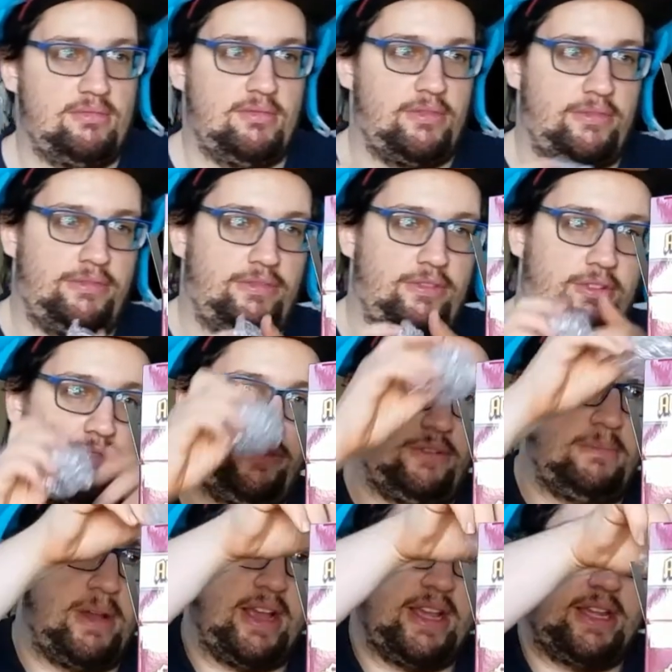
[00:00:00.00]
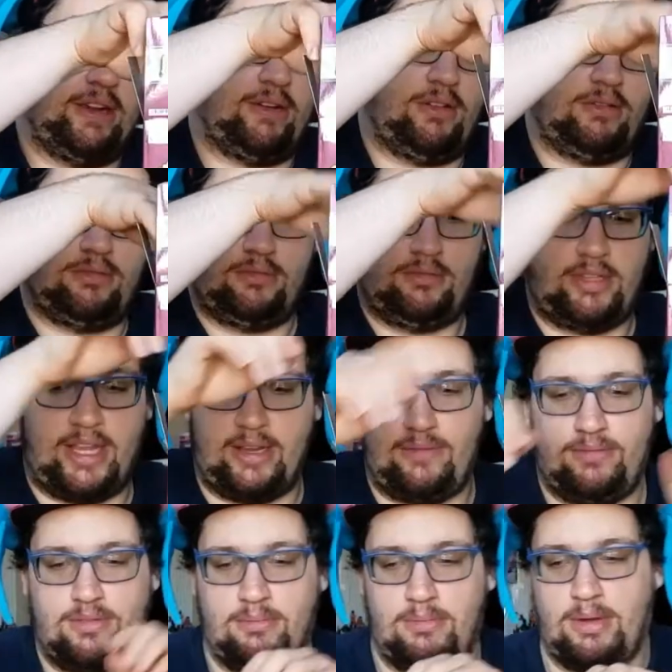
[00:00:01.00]
for, for My Hero.
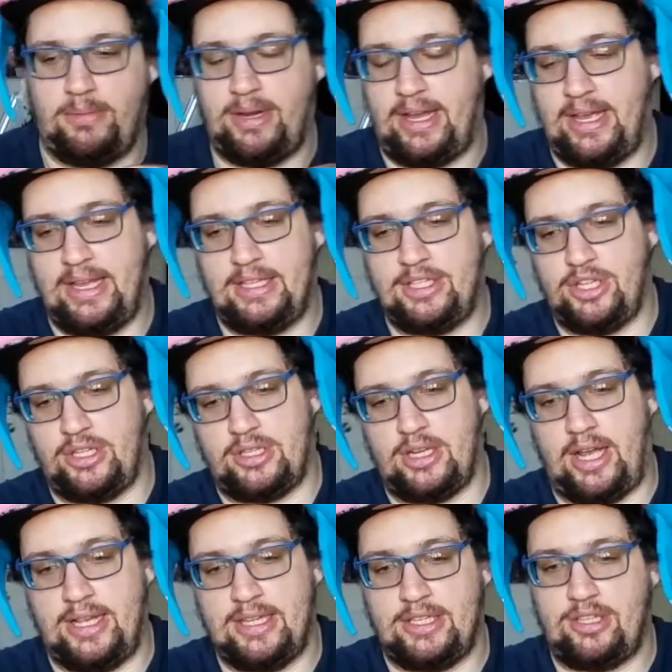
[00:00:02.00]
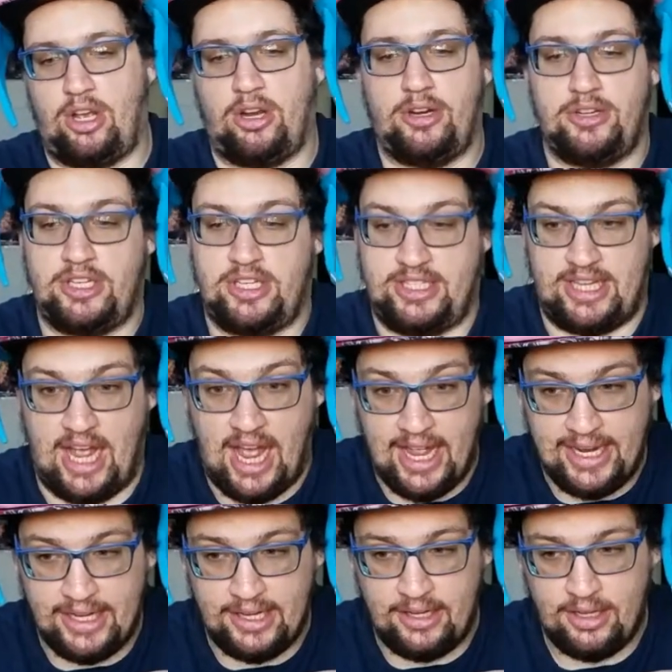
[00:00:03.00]
Like, the moment I just, I saw her
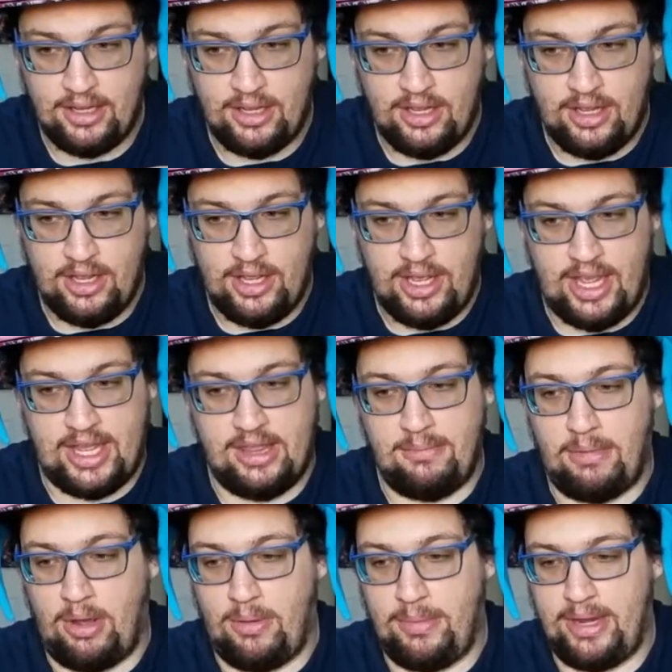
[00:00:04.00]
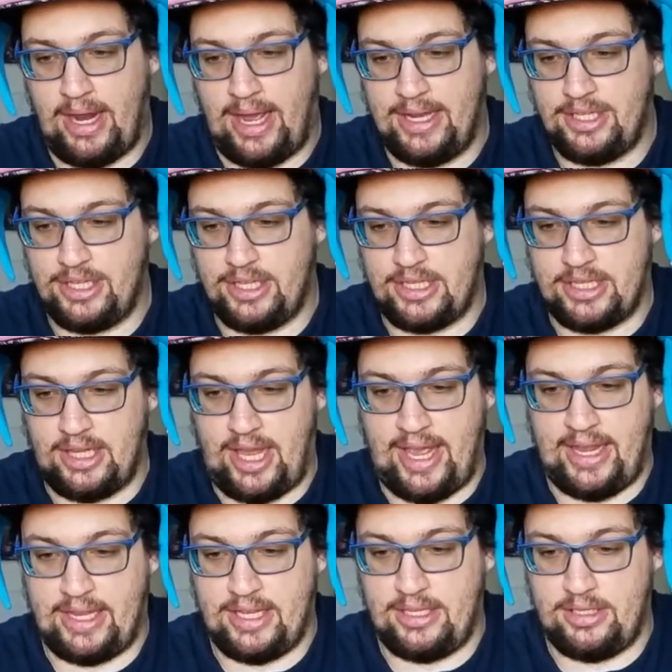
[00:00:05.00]
design, and the moment I just,
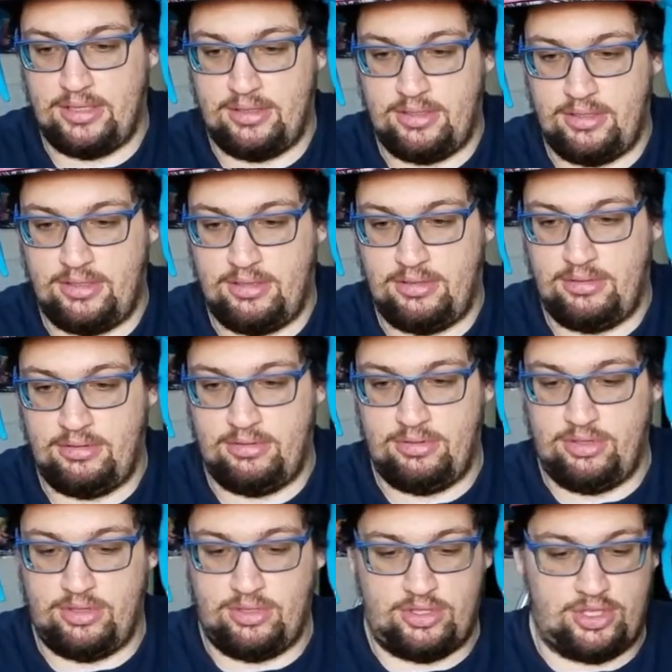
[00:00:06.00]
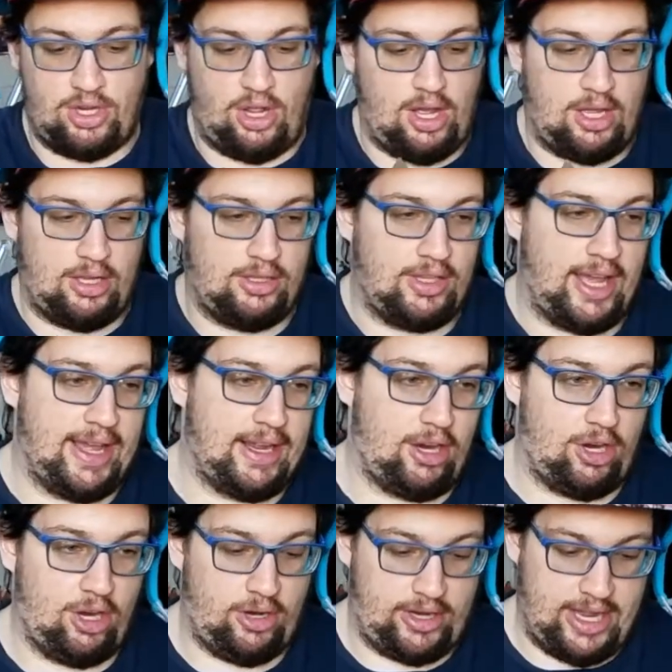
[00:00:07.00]
like, saw, like,
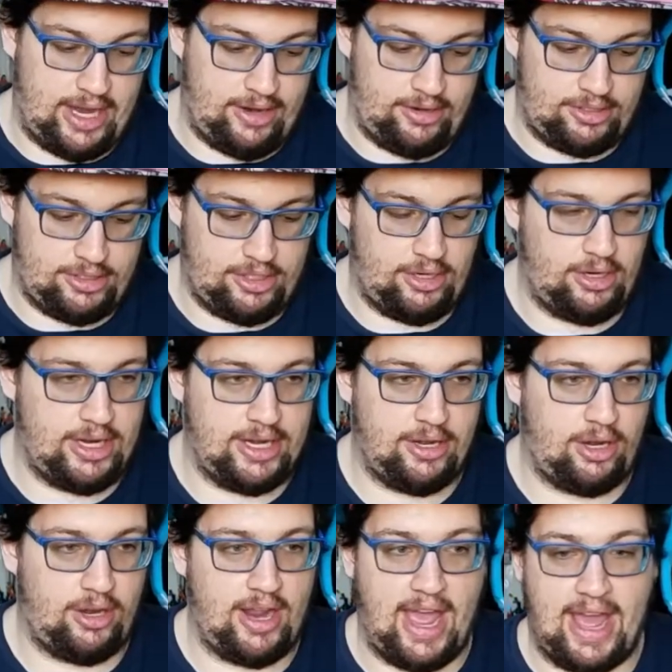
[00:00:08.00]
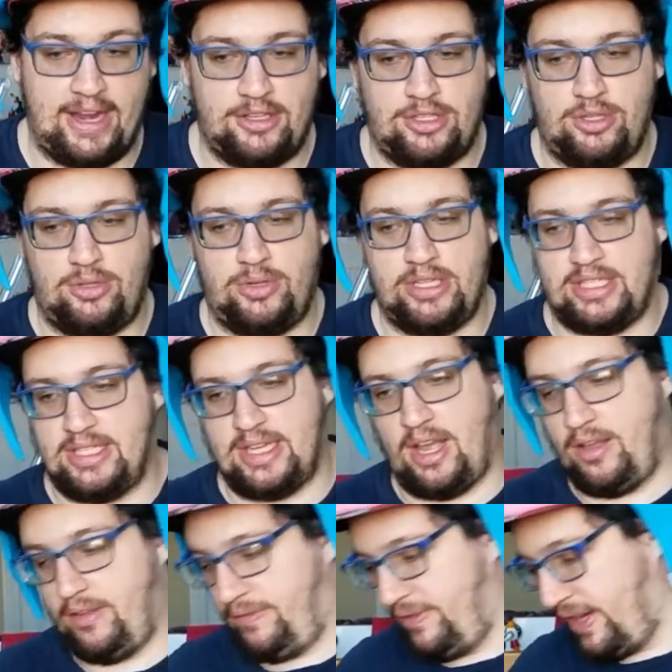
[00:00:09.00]
her character and her attitude
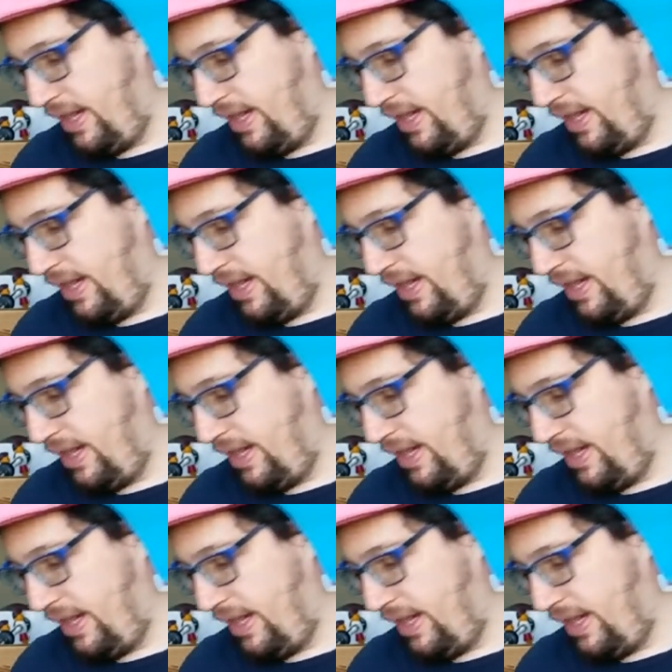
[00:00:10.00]
itself and